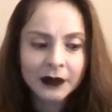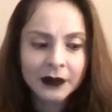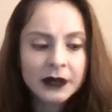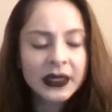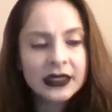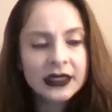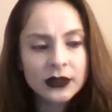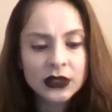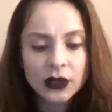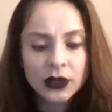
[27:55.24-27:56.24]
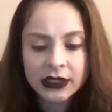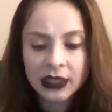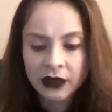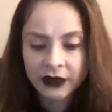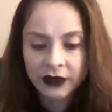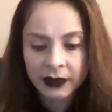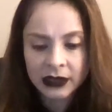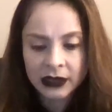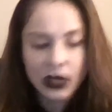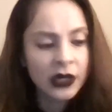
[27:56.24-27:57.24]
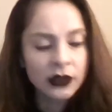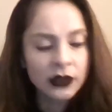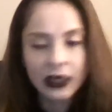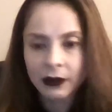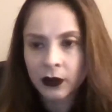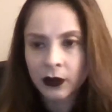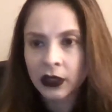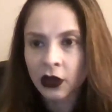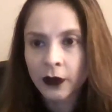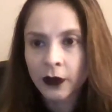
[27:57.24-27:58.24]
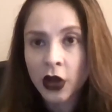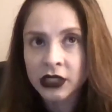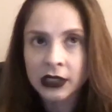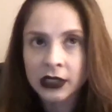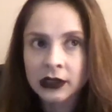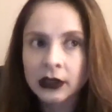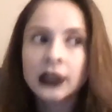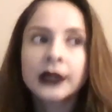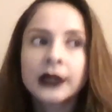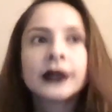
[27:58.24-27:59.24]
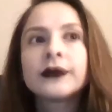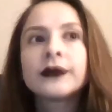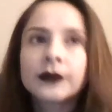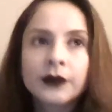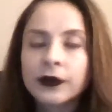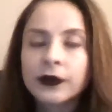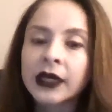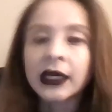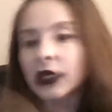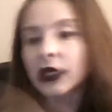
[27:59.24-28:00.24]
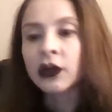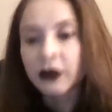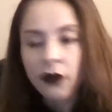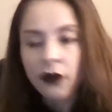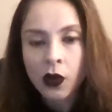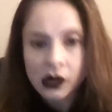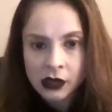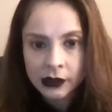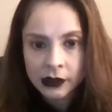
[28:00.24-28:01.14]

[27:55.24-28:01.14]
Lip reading: Because it was towards the end of filming. So I knew he had been working on a project like a year before.